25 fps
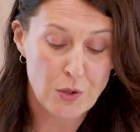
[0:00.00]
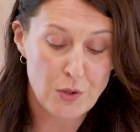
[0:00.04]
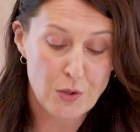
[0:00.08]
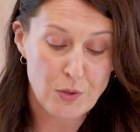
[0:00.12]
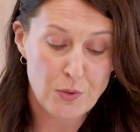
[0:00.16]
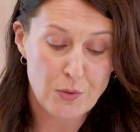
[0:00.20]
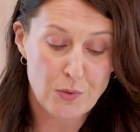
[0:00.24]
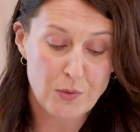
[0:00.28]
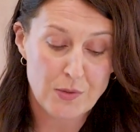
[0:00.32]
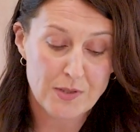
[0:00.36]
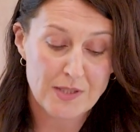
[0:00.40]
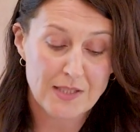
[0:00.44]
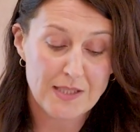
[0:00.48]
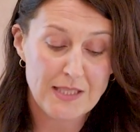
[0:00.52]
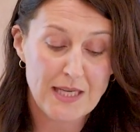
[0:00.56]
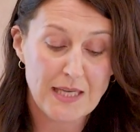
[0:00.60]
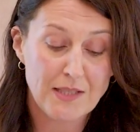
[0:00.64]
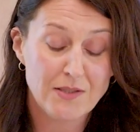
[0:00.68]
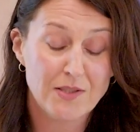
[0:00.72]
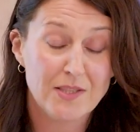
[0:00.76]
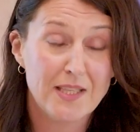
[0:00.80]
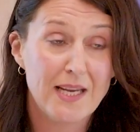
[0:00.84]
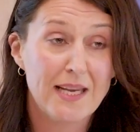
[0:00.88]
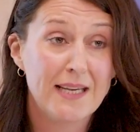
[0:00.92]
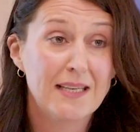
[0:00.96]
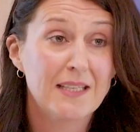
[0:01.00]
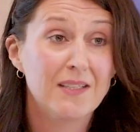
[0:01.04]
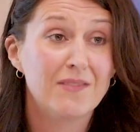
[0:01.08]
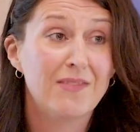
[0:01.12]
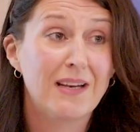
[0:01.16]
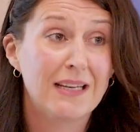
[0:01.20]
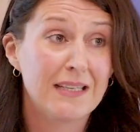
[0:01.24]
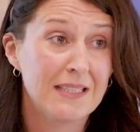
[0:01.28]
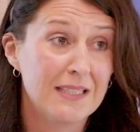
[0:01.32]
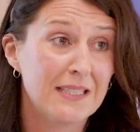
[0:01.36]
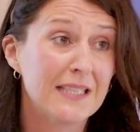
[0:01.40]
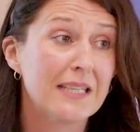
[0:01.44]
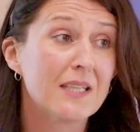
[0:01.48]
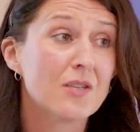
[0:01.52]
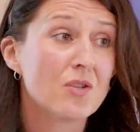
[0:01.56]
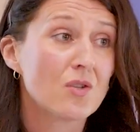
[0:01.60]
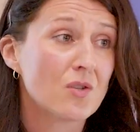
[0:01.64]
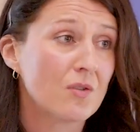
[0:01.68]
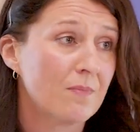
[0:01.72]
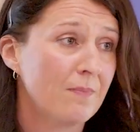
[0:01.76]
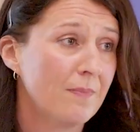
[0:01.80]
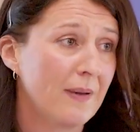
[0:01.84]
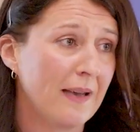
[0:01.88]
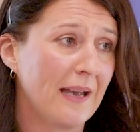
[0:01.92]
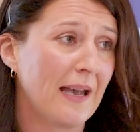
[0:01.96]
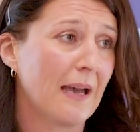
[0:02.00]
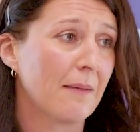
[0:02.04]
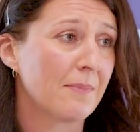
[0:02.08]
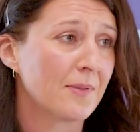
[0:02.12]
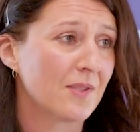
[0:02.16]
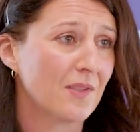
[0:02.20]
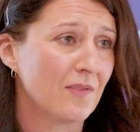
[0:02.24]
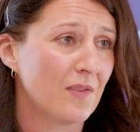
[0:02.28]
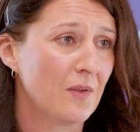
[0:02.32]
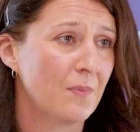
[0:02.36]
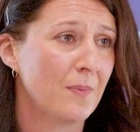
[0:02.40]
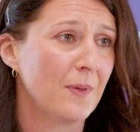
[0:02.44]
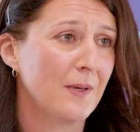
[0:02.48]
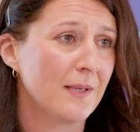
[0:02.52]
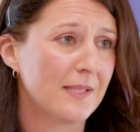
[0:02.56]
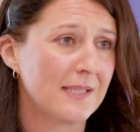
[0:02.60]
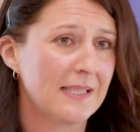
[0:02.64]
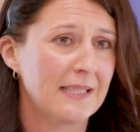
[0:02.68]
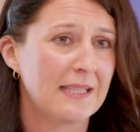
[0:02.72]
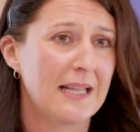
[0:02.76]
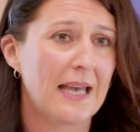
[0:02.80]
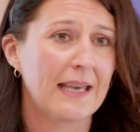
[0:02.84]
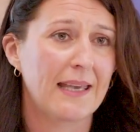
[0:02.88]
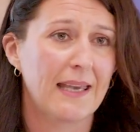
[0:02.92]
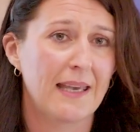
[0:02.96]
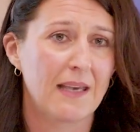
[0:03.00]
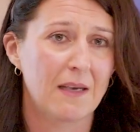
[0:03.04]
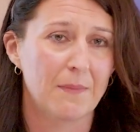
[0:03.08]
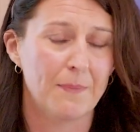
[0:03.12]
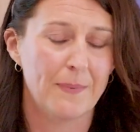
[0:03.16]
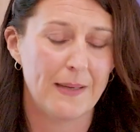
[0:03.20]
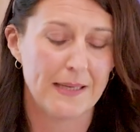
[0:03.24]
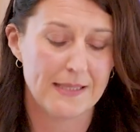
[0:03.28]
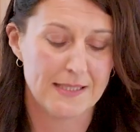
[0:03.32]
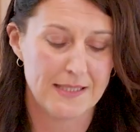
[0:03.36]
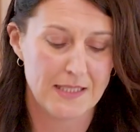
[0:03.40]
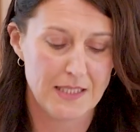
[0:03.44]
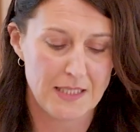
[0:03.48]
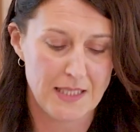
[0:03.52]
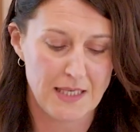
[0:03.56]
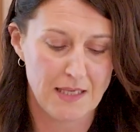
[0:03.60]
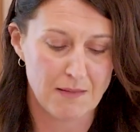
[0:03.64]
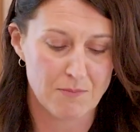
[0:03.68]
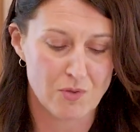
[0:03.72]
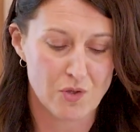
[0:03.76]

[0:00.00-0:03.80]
who seek to take advantage, perhaps, of the person lacking capacity.